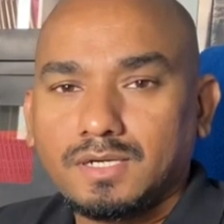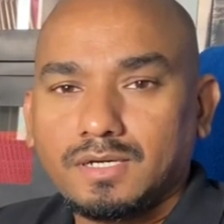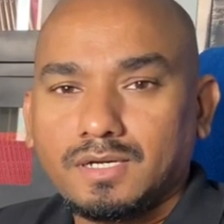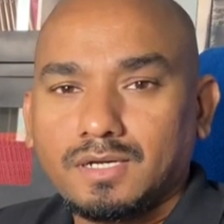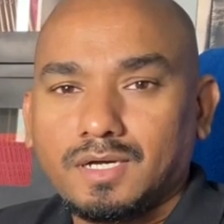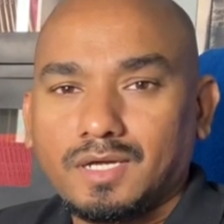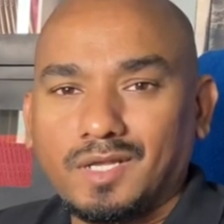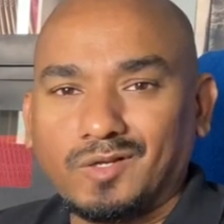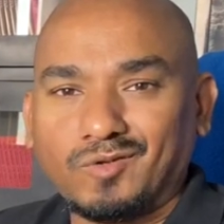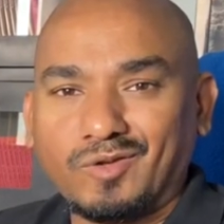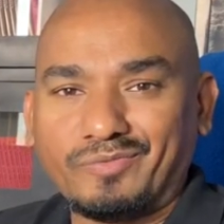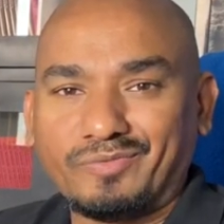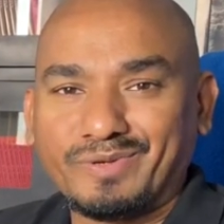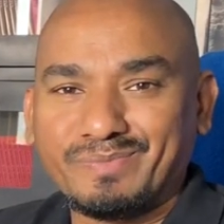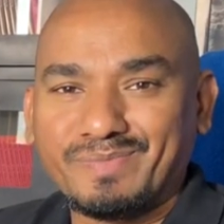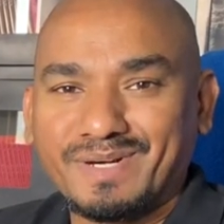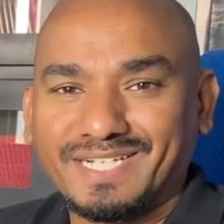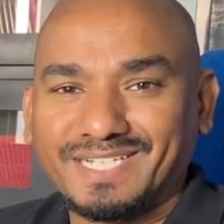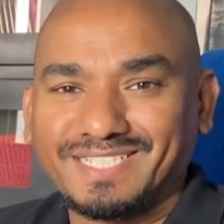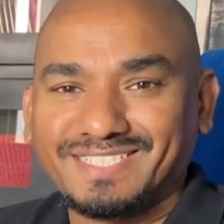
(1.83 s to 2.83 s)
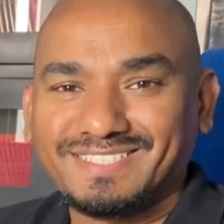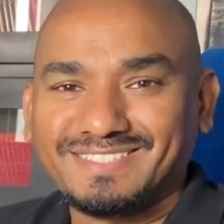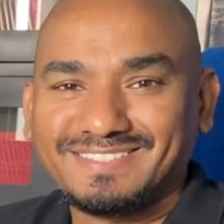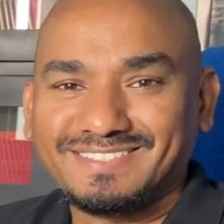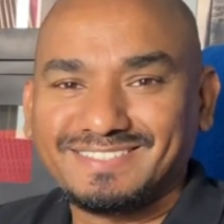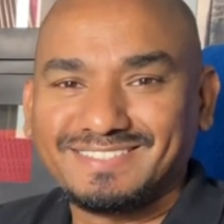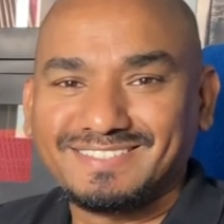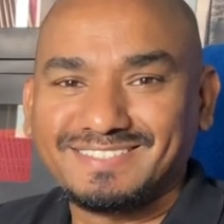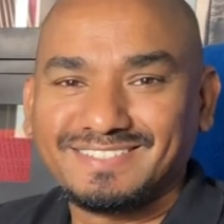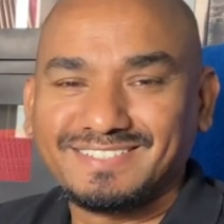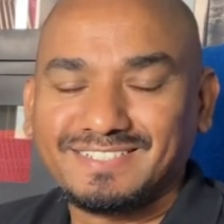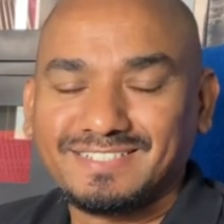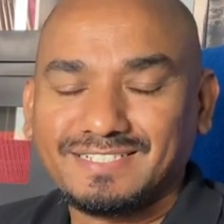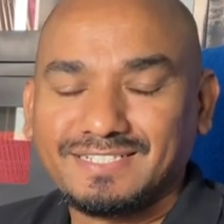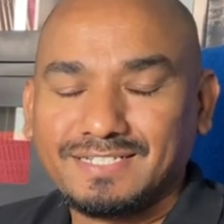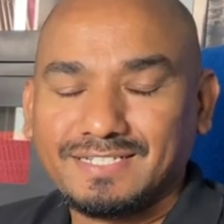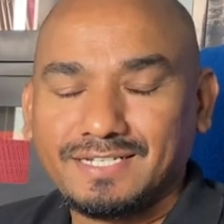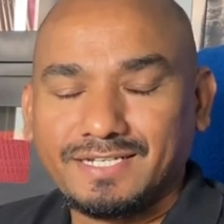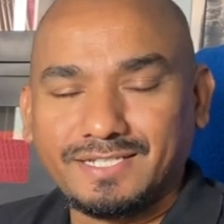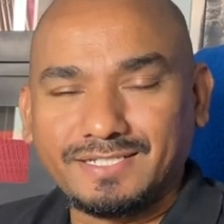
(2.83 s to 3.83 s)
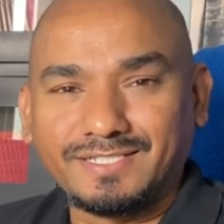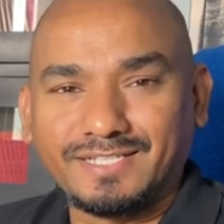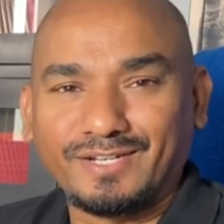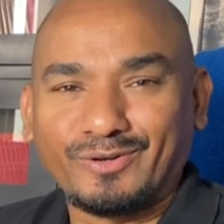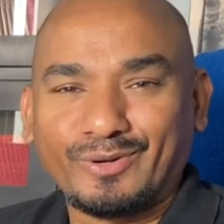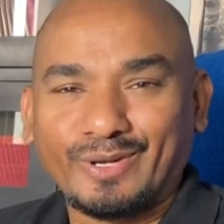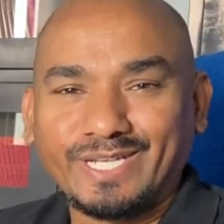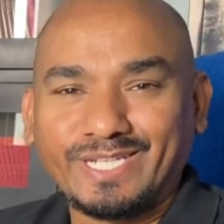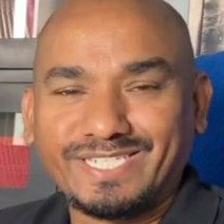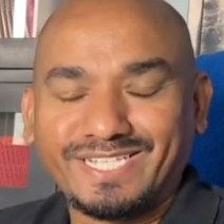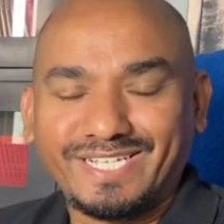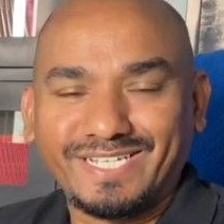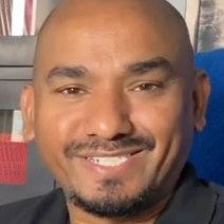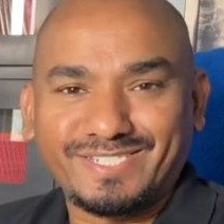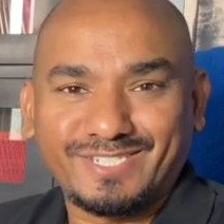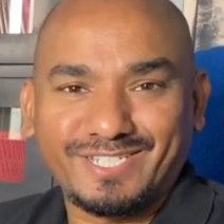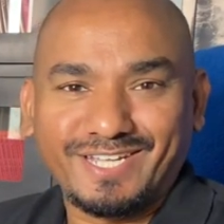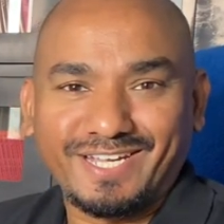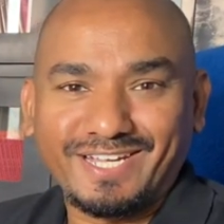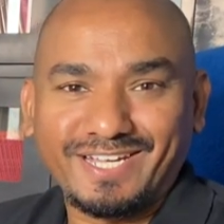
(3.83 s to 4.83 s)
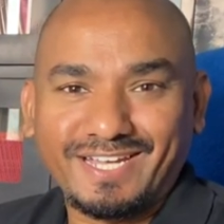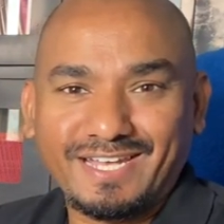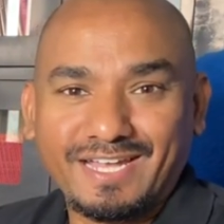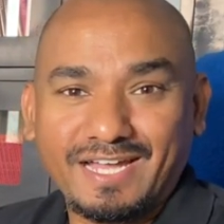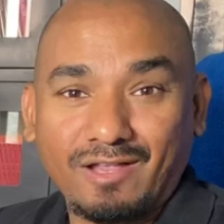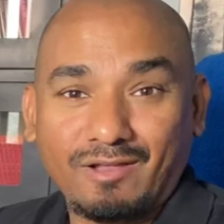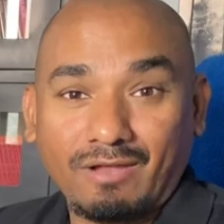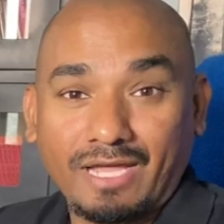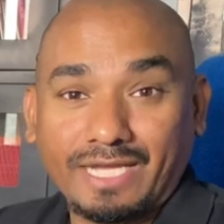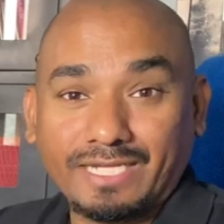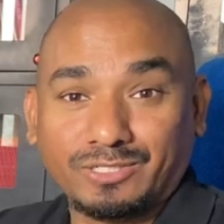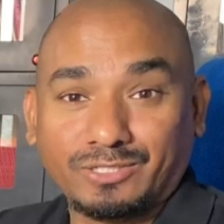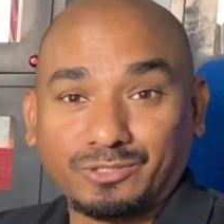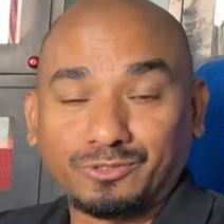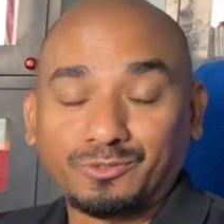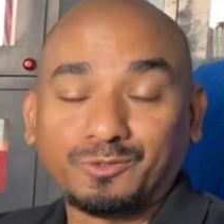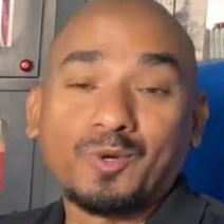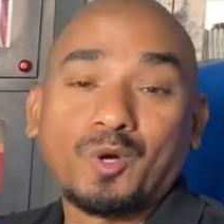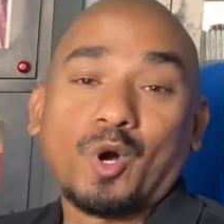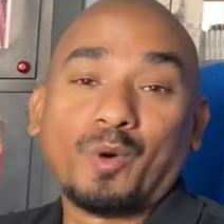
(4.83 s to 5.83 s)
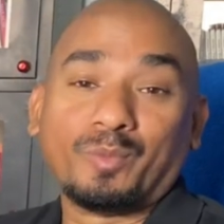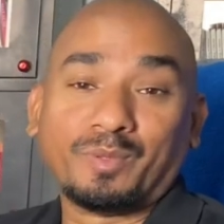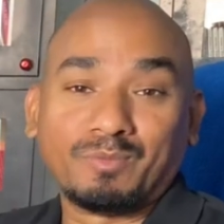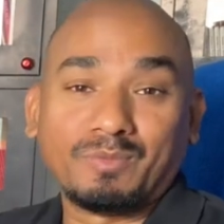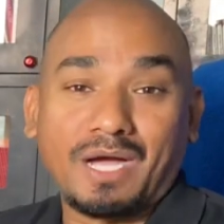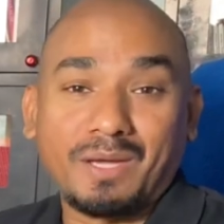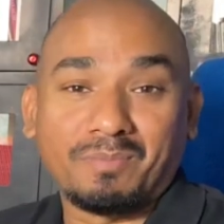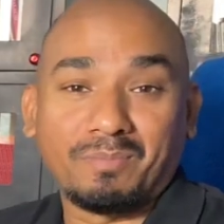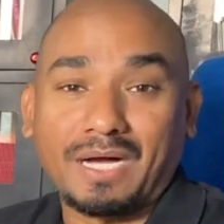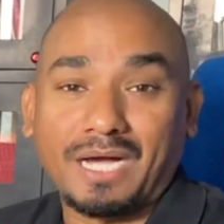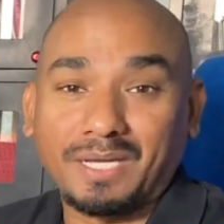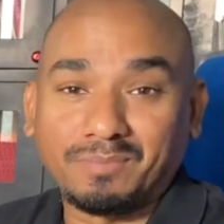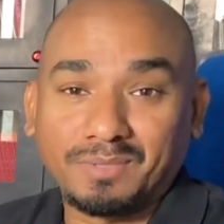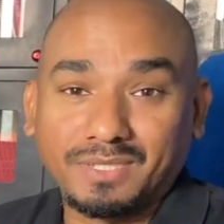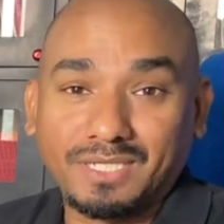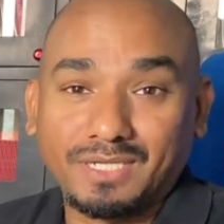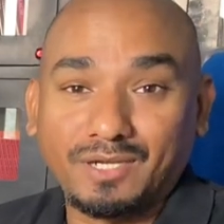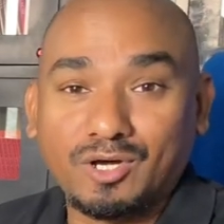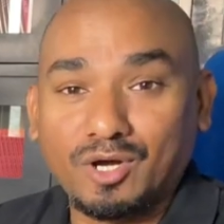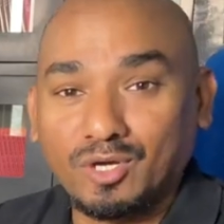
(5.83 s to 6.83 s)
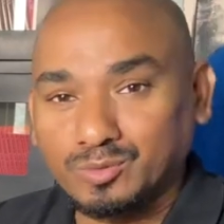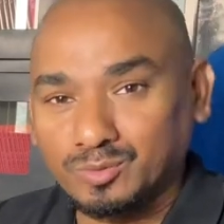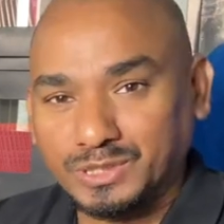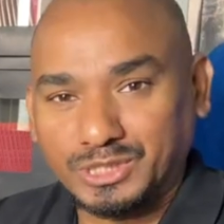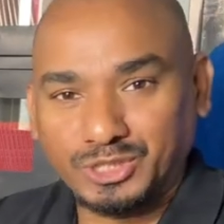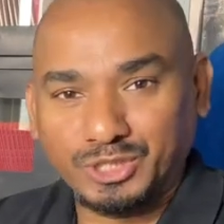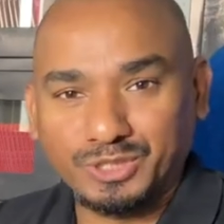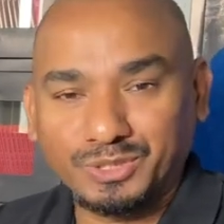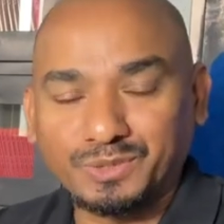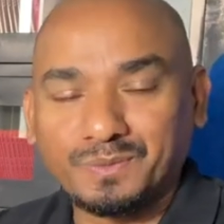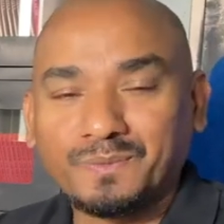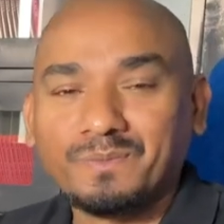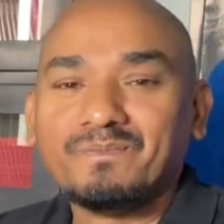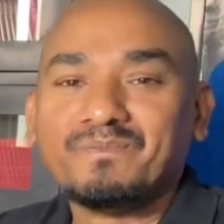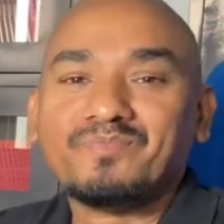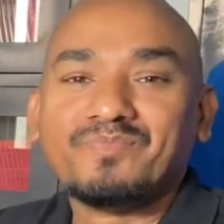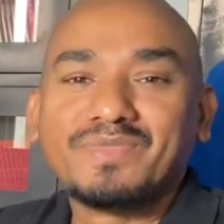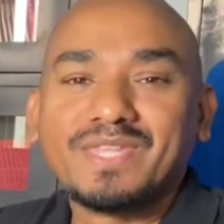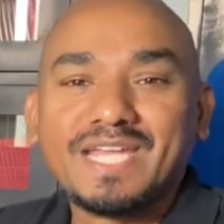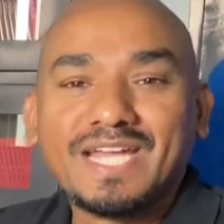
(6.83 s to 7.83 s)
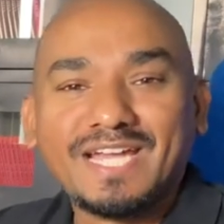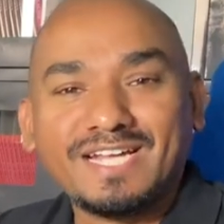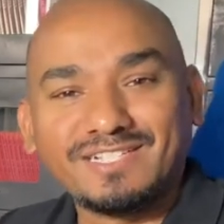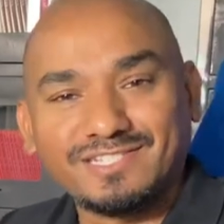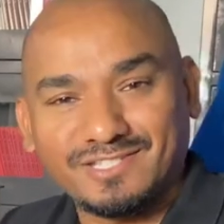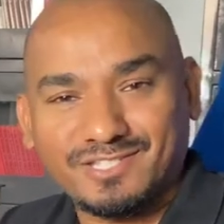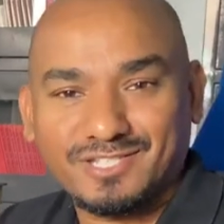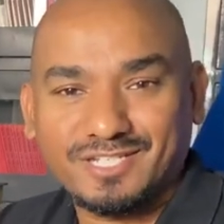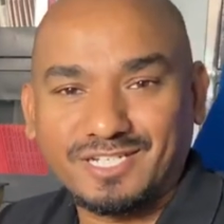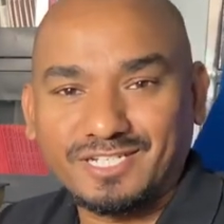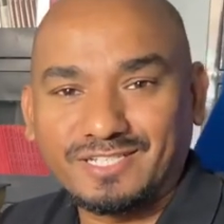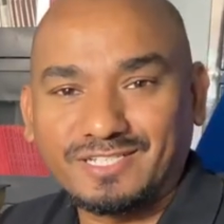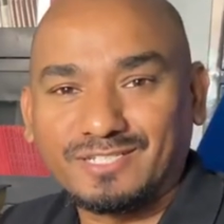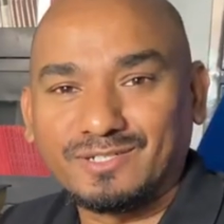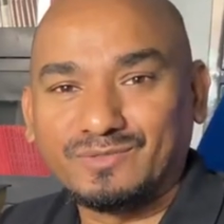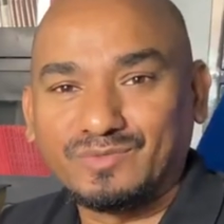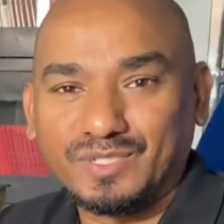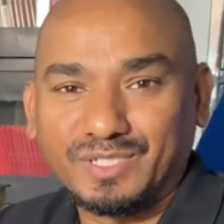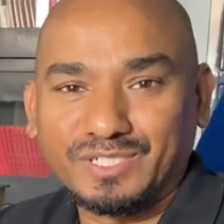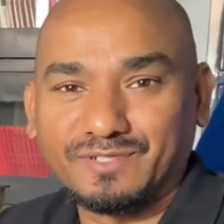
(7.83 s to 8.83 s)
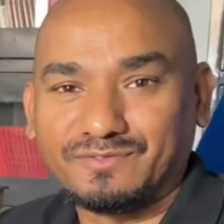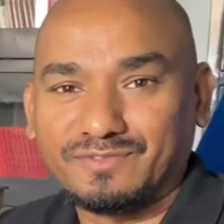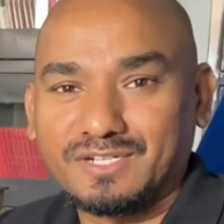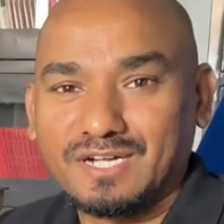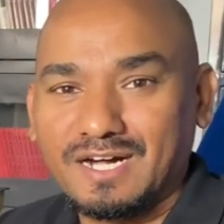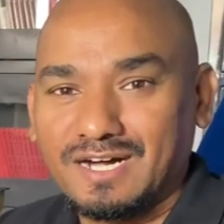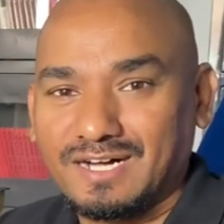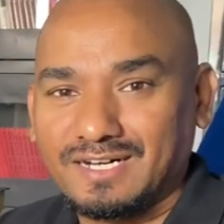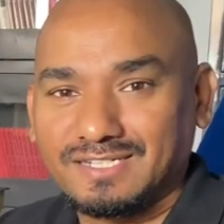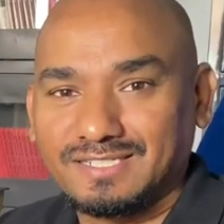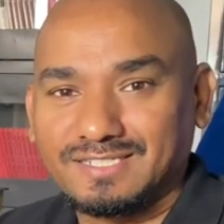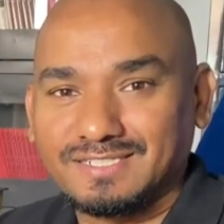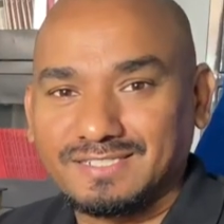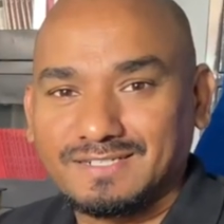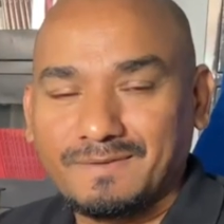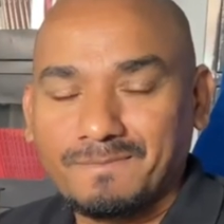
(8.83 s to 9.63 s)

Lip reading: Hello, everybody. It is a great day today, and I'd like to open my Bible along with you and study the Word of God.